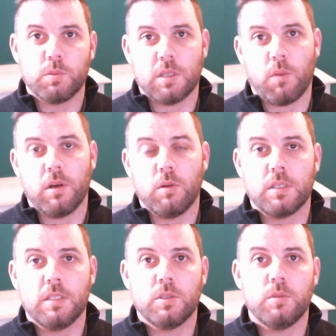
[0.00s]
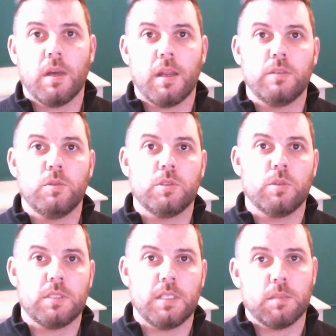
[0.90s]
which I want looked into, and I do
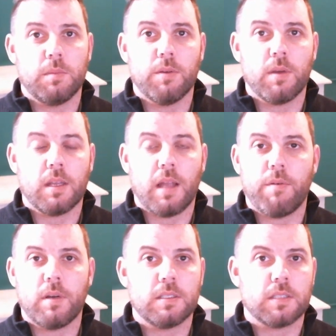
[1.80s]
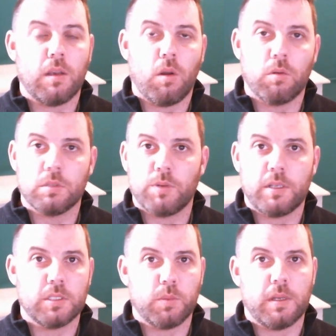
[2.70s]
see some irregularities, like long
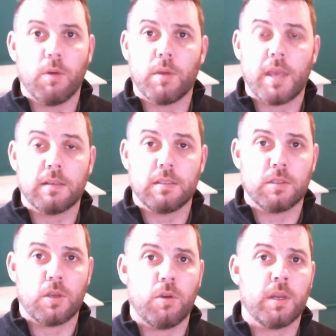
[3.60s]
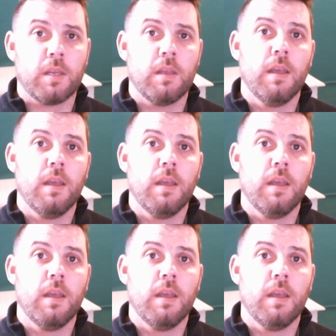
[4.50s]
stretches where no accounting is occurring,